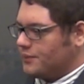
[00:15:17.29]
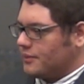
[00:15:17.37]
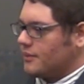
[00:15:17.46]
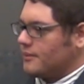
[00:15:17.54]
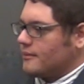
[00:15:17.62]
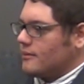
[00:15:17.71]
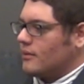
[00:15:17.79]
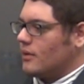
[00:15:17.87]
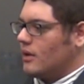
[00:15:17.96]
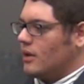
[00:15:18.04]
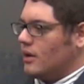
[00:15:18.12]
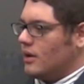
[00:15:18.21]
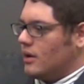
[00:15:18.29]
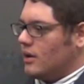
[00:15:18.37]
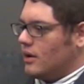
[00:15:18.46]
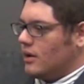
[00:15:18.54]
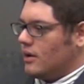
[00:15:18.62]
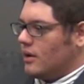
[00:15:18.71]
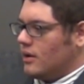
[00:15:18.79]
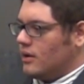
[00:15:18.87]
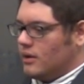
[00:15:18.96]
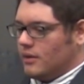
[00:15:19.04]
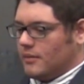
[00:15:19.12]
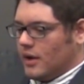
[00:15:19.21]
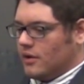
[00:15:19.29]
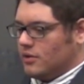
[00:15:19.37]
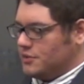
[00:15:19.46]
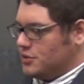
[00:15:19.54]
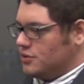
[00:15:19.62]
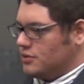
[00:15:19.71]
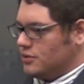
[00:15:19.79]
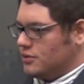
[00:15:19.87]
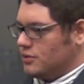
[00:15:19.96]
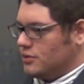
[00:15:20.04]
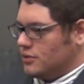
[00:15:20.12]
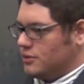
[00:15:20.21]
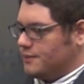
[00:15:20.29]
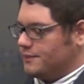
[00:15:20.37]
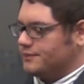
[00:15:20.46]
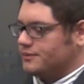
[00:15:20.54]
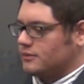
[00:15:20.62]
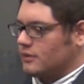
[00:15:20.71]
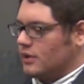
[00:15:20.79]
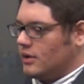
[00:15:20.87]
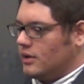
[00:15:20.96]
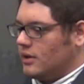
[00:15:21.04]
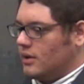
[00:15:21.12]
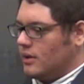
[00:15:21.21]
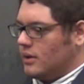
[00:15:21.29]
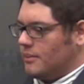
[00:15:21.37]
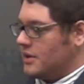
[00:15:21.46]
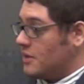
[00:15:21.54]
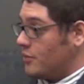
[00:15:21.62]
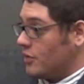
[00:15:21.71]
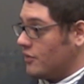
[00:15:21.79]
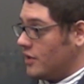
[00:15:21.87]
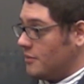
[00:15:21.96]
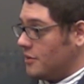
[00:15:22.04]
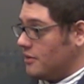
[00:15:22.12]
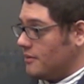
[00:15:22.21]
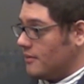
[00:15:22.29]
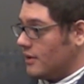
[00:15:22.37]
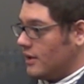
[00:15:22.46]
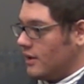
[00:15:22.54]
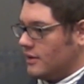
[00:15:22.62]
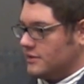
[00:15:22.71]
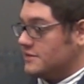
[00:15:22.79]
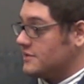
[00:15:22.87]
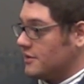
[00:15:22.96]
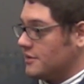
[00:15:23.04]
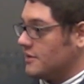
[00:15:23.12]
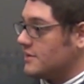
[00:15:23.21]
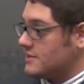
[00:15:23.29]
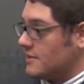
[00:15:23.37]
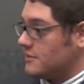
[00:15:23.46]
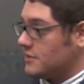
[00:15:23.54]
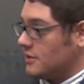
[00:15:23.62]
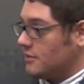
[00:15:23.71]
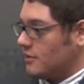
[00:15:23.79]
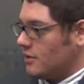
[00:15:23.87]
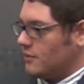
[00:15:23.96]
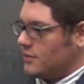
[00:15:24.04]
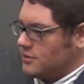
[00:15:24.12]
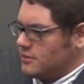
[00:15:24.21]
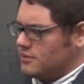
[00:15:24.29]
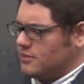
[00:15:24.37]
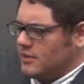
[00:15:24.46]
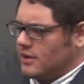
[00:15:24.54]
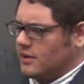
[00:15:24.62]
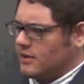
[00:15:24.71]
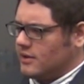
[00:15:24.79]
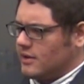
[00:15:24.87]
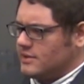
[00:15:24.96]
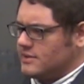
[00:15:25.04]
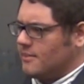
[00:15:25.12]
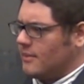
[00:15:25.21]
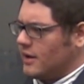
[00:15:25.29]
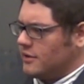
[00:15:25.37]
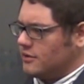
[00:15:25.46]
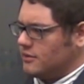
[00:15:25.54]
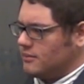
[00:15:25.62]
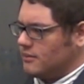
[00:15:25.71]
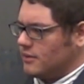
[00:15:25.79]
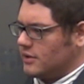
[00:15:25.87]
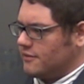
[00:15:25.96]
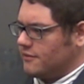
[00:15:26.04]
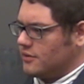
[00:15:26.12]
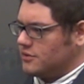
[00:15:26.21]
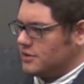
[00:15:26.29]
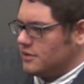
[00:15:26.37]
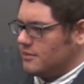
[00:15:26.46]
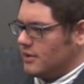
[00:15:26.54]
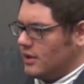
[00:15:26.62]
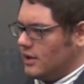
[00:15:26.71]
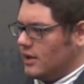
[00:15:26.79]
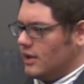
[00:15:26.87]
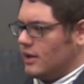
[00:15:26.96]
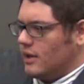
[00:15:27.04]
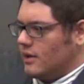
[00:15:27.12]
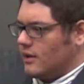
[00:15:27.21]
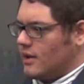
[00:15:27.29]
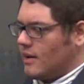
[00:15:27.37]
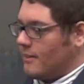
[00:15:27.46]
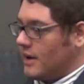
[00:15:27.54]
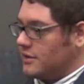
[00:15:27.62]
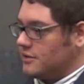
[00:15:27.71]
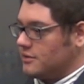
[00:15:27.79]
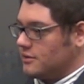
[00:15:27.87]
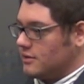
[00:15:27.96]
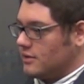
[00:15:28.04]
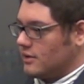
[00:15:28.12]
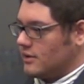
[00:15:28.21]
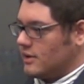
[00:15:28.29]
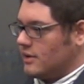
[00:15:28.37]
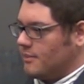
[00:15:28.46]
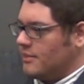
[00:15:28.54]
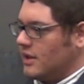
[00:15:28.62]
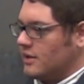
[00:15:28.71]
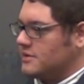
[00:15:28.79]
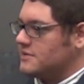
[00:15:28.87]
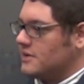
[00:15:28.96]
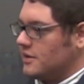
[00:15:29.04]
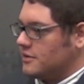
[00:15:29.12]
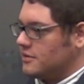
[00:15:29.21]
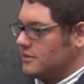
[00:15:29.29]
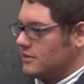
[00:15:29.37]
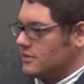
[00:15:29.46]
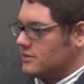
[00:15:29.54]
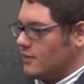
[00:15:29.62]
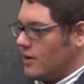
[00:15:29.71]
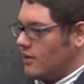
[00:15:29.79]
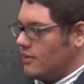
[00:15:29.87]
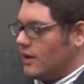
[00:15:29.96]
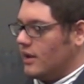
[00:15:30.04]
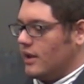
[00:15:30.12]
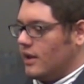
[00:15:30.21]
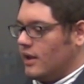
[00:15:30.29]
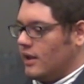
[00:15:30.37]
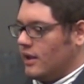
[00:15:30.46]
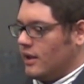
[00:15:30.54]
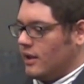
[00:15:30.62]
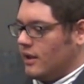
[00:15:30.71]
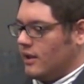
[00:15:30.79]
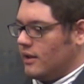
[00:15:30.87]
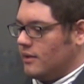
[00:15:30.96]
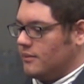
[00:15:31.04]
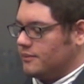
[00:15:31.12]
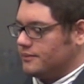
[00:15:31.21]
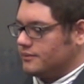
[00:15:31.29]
do it for the next 20 years. Um, I hope to uh, be a programmer and designer at the same time. I want to be it as a minor in the future as a what? A minor, uh, being a designer. Oh, well. a designer. And